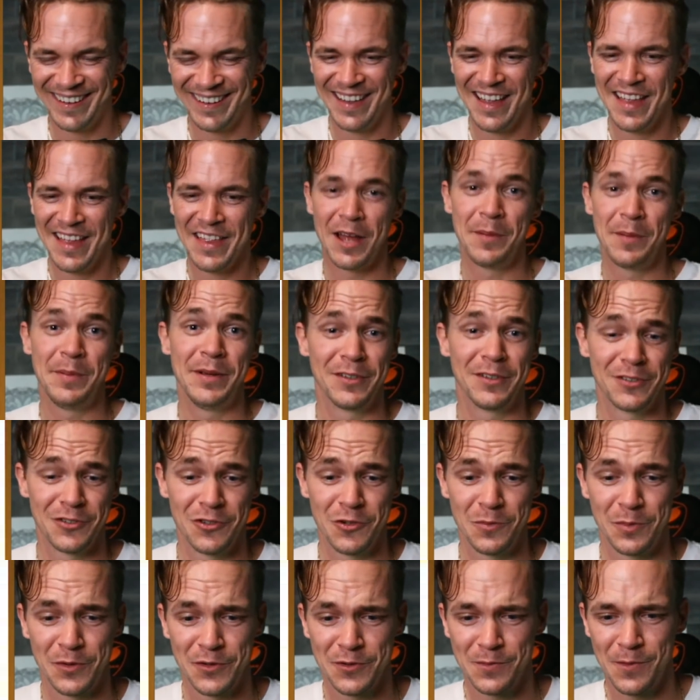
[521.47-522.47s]
That'd be a
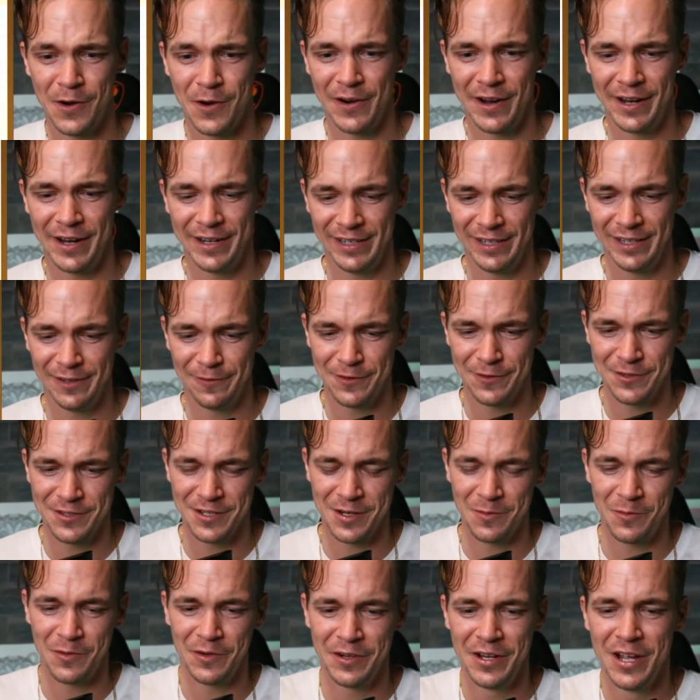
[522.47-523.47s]
super smart idea for
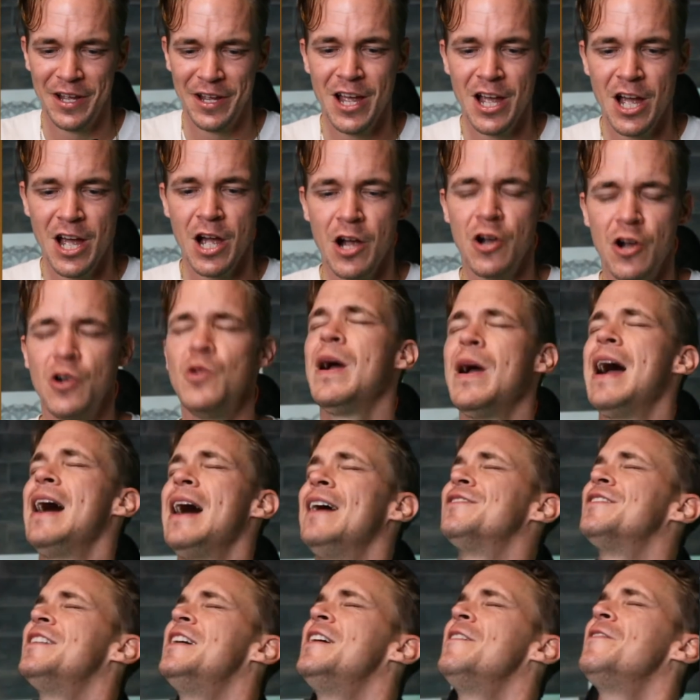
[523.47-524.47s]
someone who
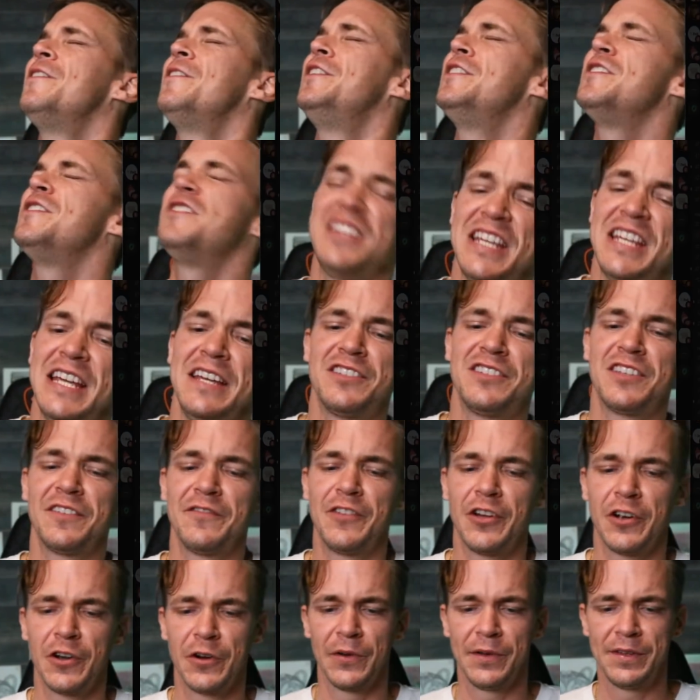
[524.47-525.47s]
has the disease of
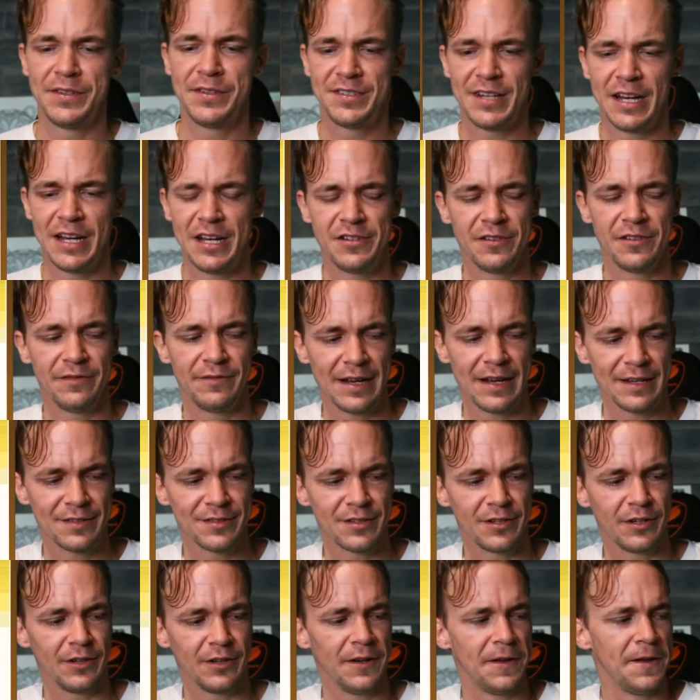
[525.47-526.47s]
the early stage
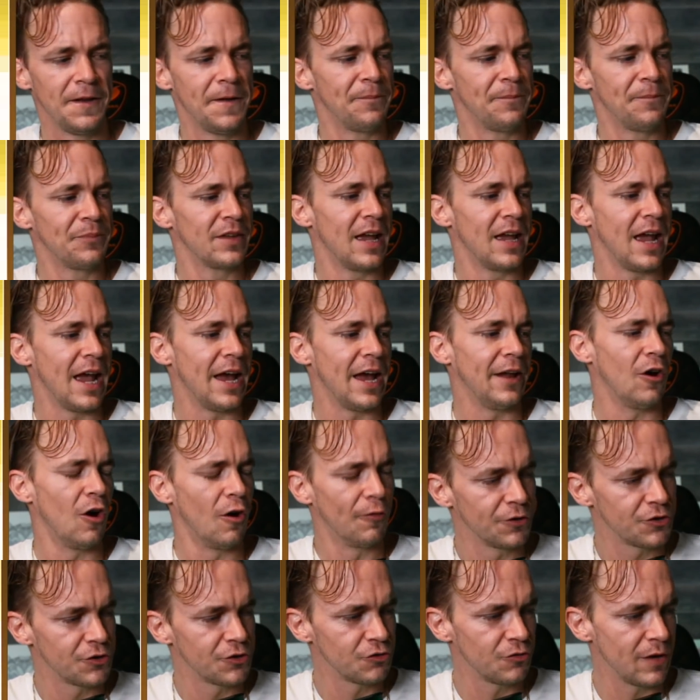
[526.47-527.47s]
investor and
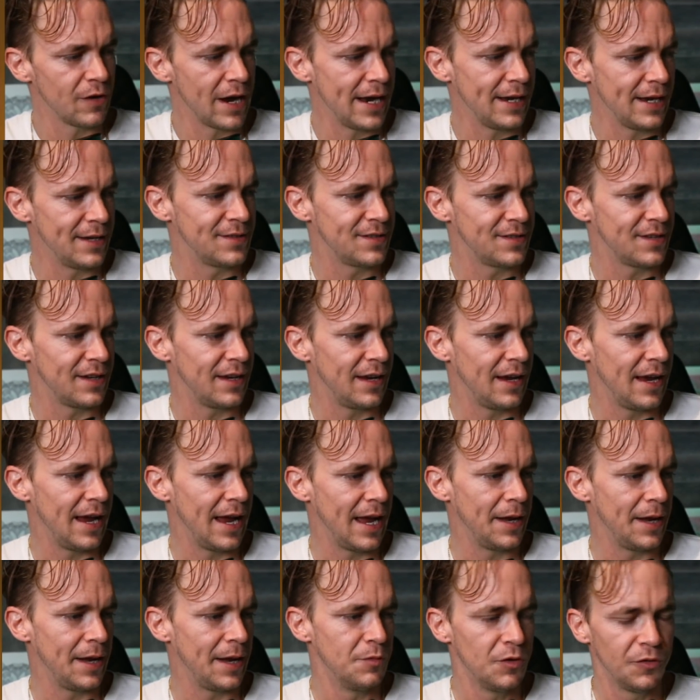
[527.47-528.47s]
overtrades
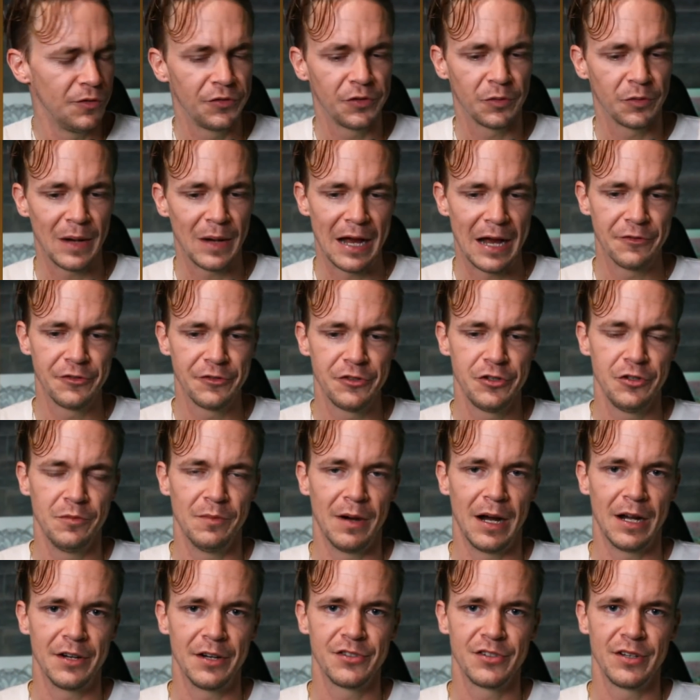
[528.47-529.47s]
and moves around too
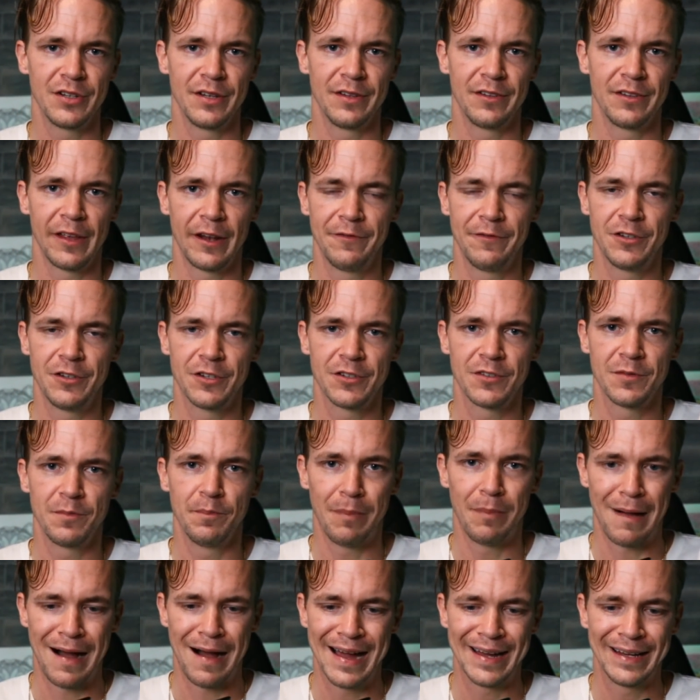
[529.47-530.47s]
much instead of just
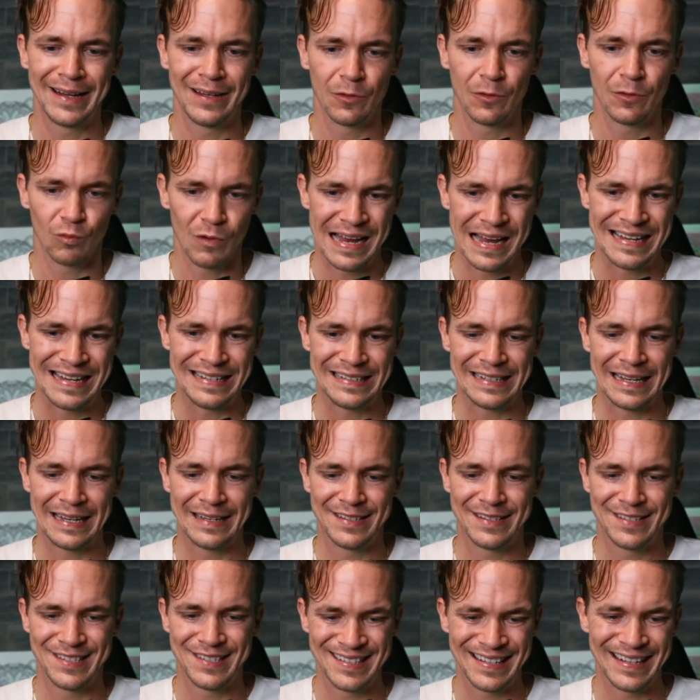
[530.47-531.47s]
buying right
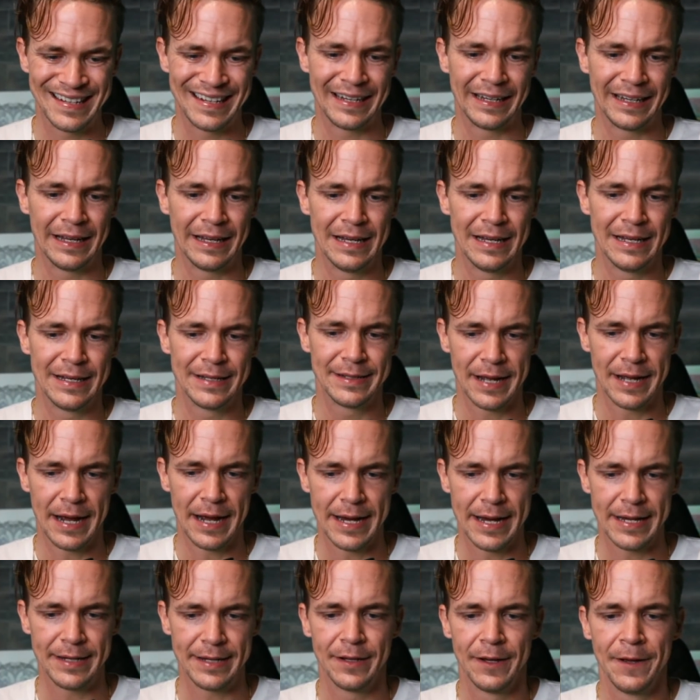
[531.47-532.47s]
and sitting
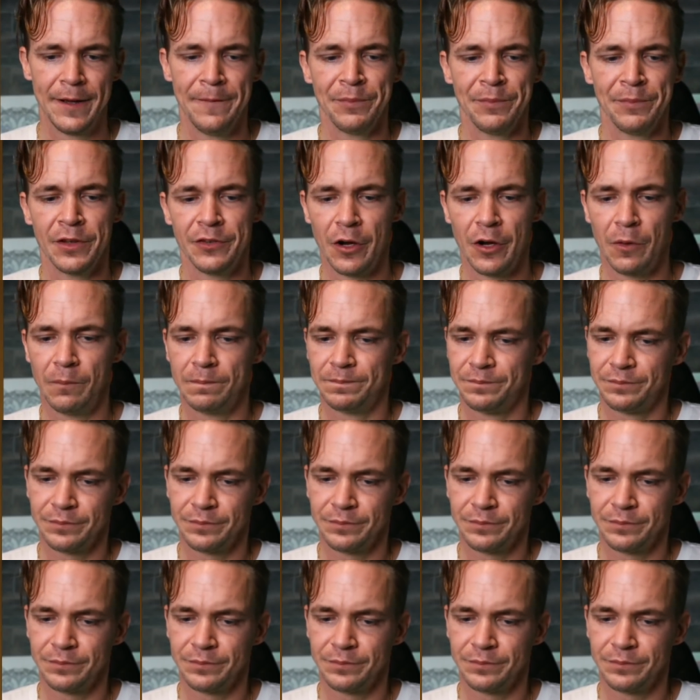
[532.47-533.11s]
tight. So